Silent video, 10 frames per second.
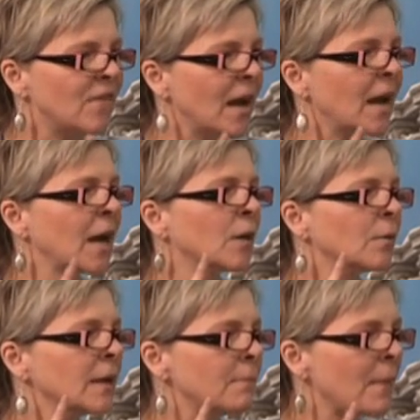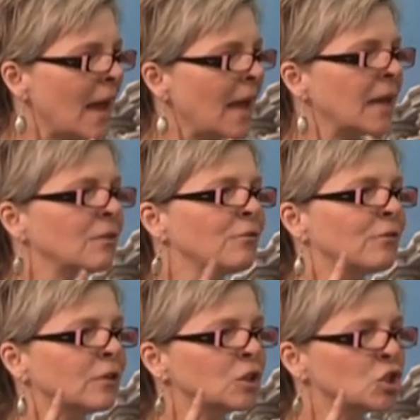very
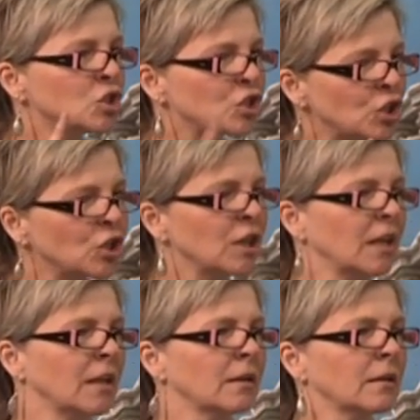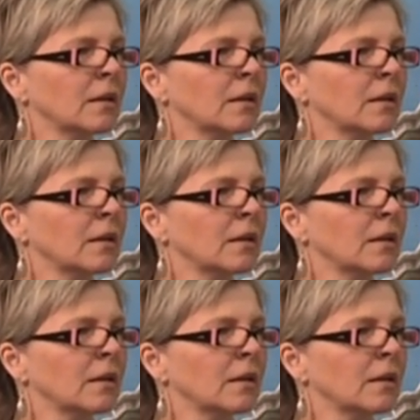painful journey